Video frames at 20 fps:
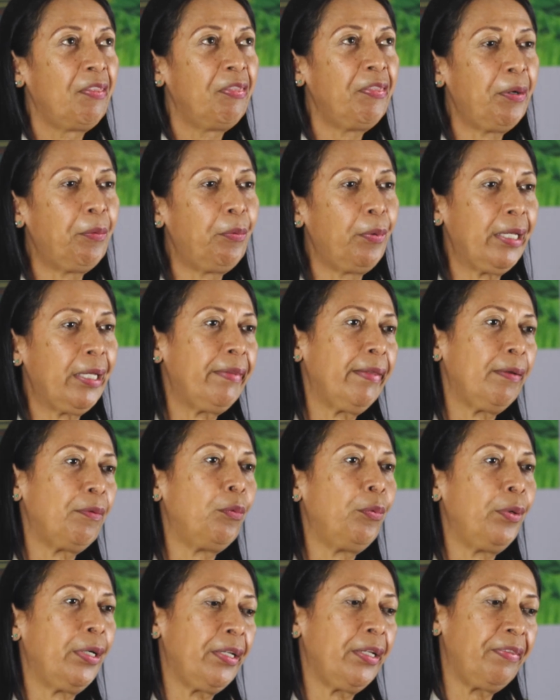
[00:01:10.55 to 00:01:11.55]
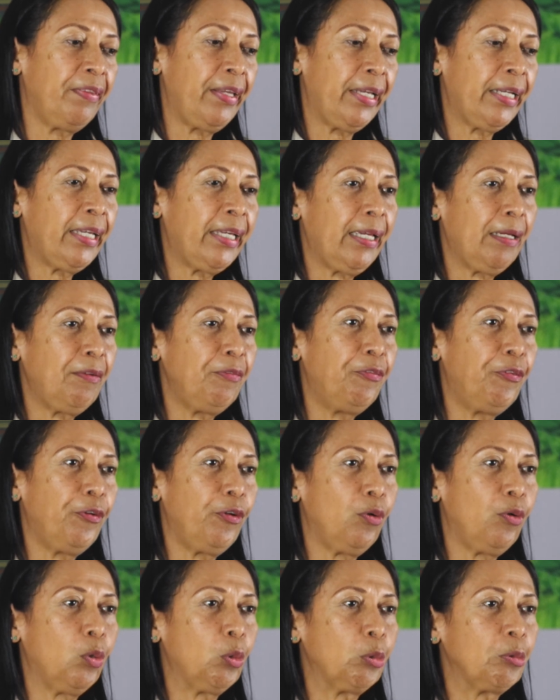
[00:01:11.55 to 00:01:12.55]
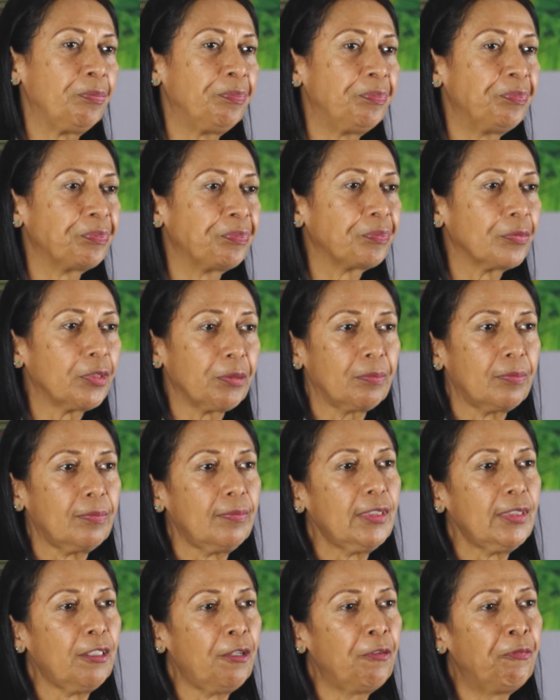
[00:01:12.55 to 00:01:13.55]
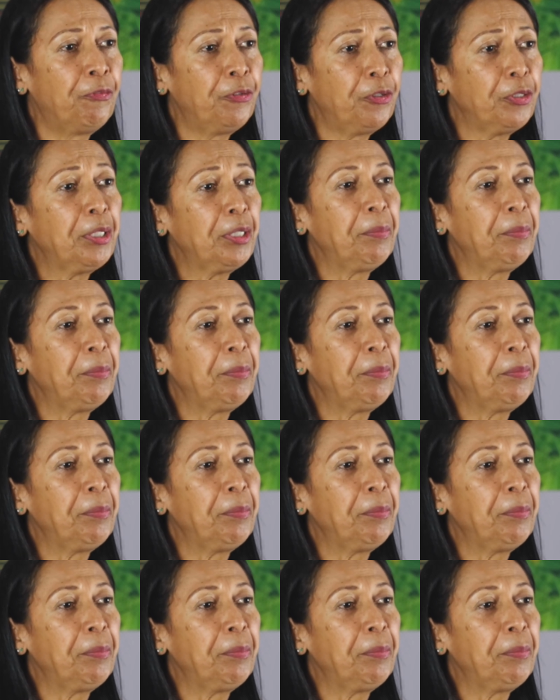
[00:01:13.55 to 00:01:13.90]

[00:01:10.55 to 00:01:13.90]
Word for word: the way they, when they came from, from